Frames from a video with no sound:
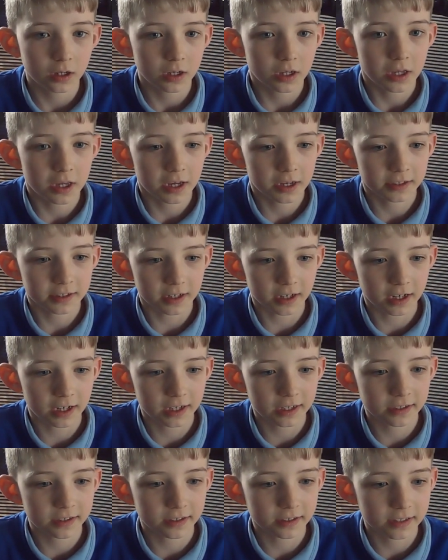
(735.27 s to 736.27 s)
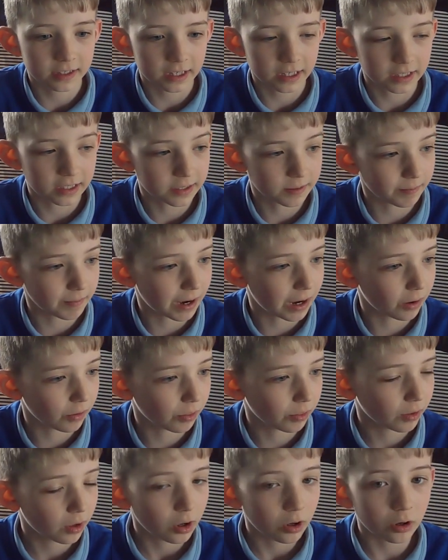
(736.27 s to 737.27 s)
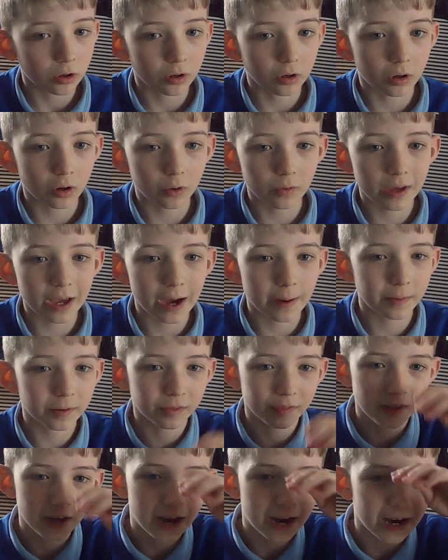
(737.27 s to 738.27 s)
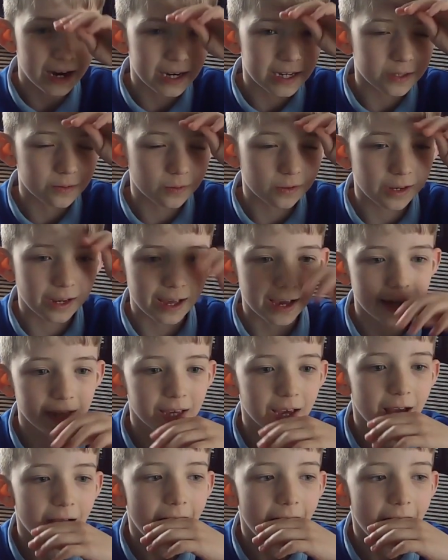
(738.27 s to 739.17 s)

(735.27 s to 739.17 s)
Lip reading: He has eyes inside his mouth. Oh yeah, but the eyes were like